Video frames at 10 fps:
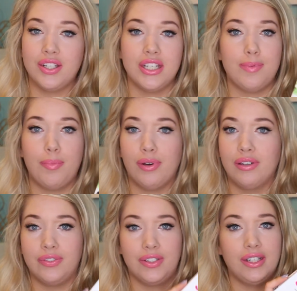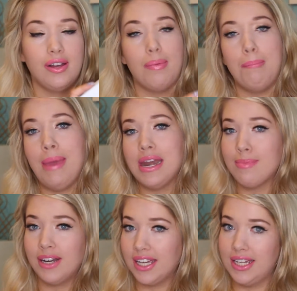She's been blogging for
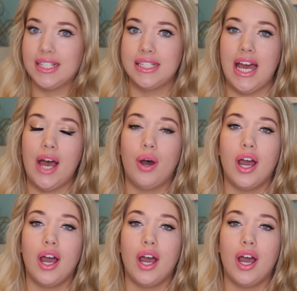many years now.